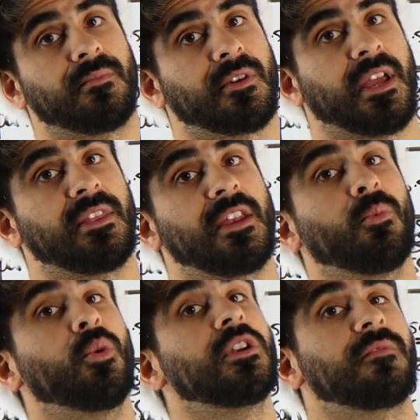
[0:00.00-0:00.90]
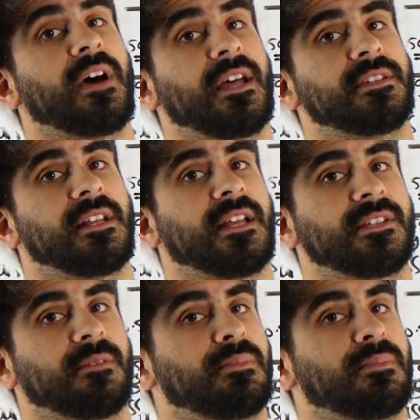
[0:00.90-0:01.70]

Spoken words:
Okay, then it wouldn't have had elastic